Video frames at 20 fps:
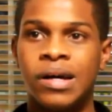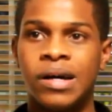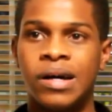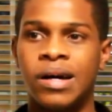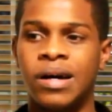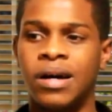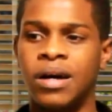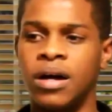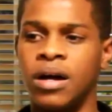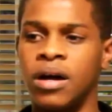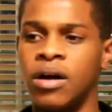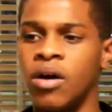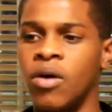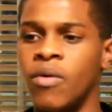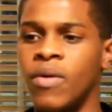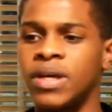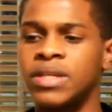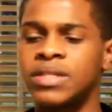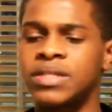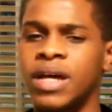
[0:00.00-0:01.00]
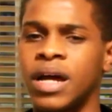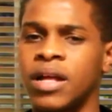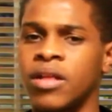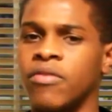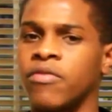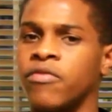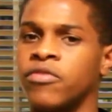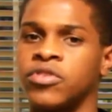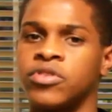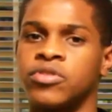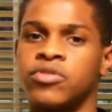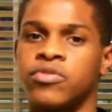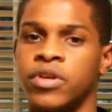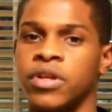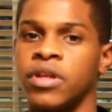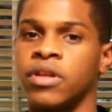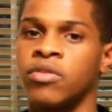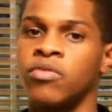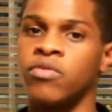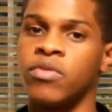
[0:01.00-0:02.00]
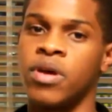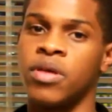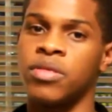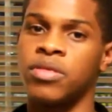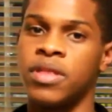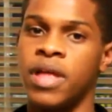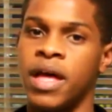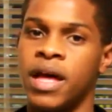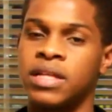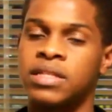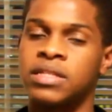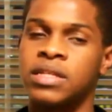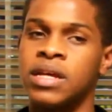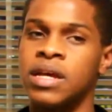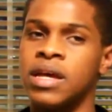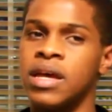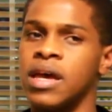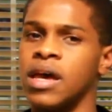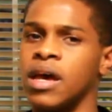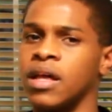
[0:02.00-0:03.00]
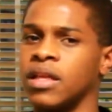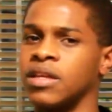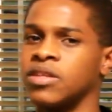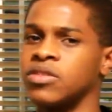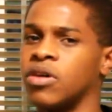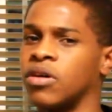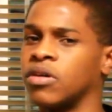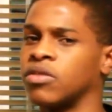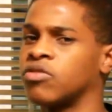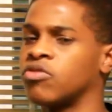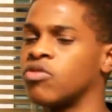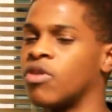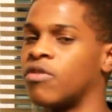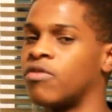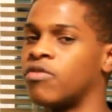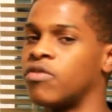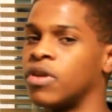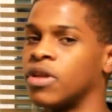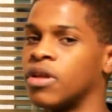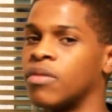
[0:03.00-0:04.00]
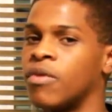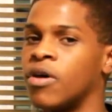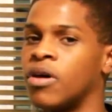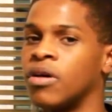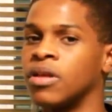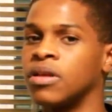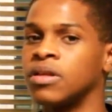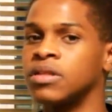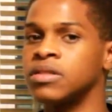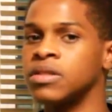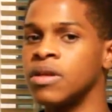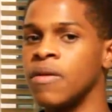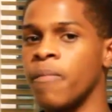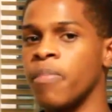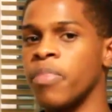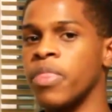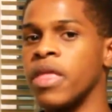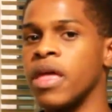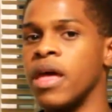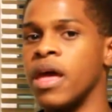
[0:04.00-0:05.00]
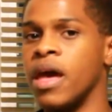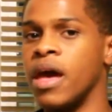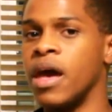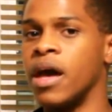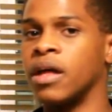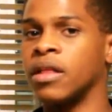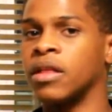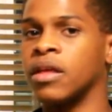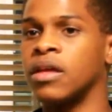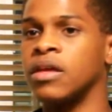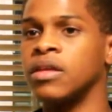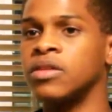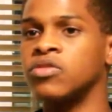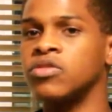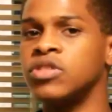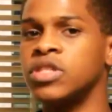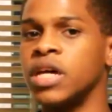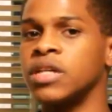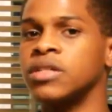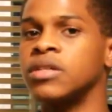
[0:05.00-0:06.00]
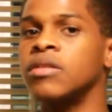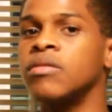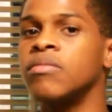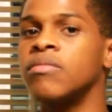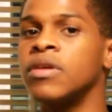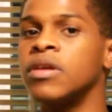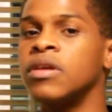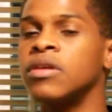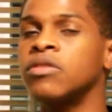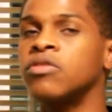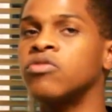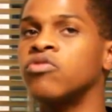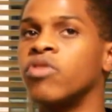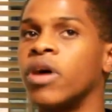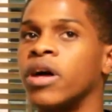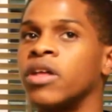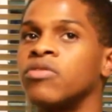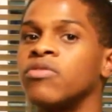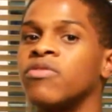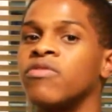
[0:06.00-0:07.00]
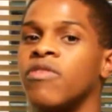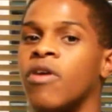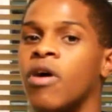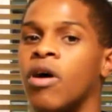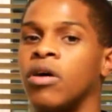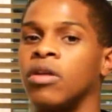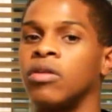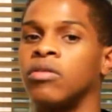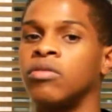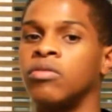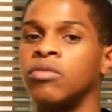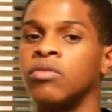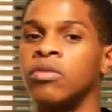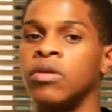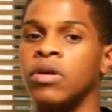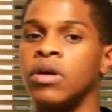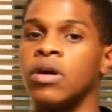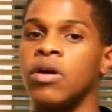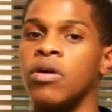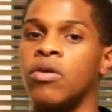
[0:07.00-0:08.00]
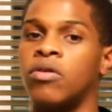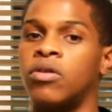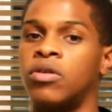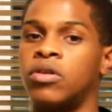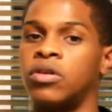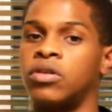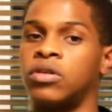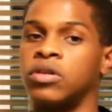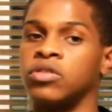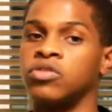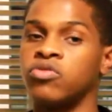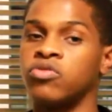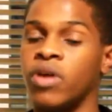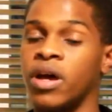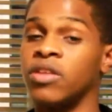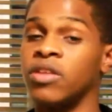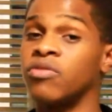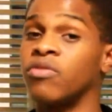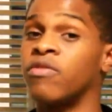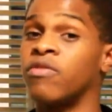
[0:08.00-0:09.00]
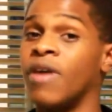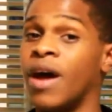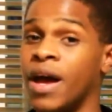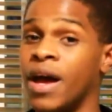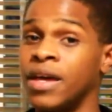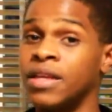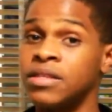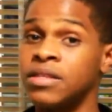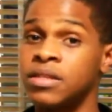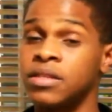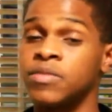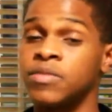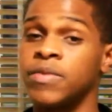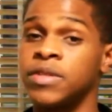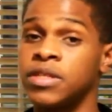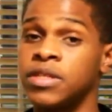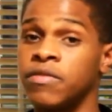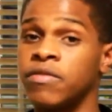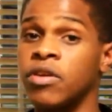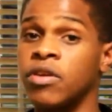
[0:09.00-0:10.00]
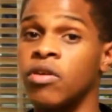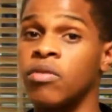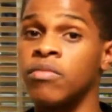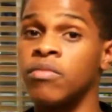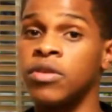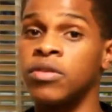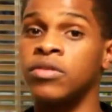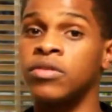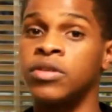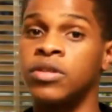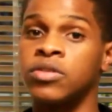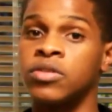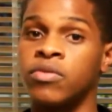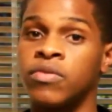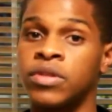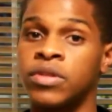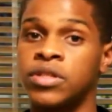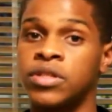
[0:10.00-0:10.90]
I was kind of frustrated with that, and I talked to a friend about it, and he suggested me trying to follow or trying to find specific communities on